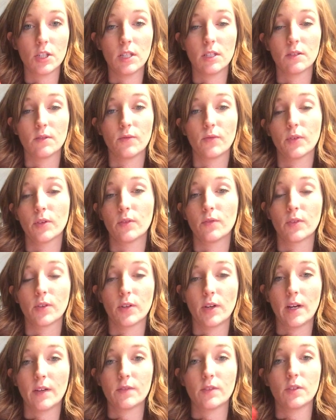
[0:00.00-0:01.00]
cheese and fruit for
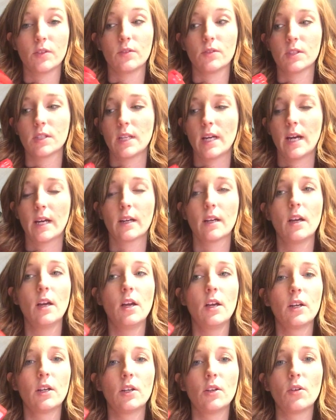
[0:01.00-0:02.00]
your afternoon snack.
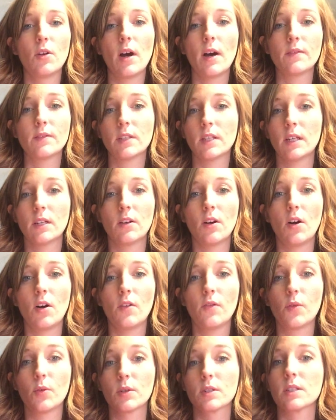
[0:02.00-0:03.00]
You don't have to eat all
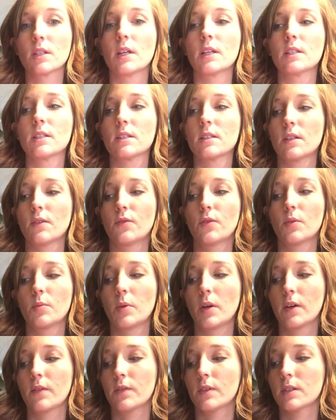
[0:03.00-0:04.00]
4 slices for
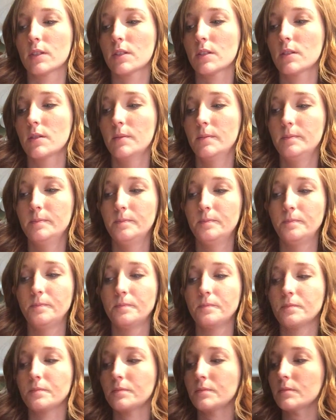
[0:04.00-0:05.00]
breakfast.
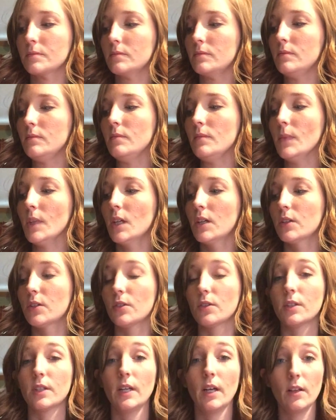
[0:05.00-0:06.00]

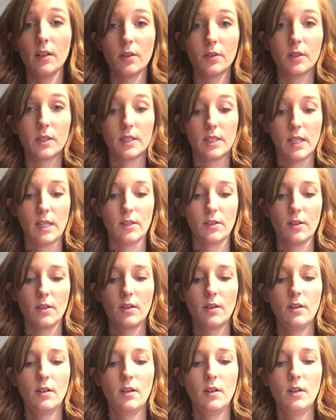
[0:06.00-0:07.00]
Your yellow container.
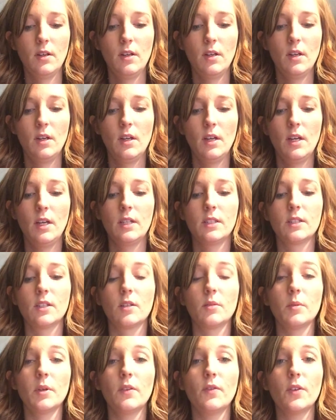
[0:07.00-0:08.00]
It's going
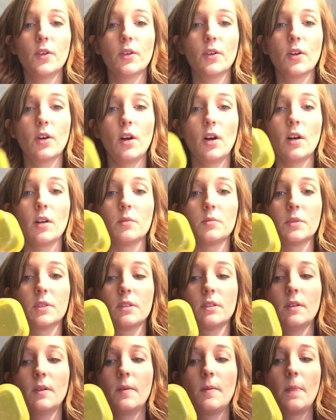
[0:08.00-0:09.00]
to be for your
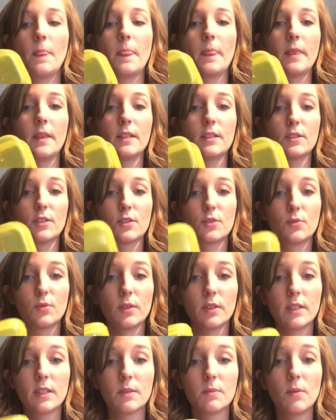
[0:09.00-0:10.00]
carbs. This looks
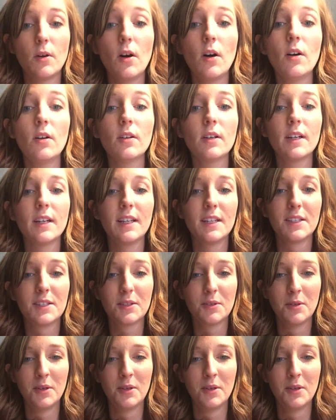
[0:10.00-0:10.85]
really small, and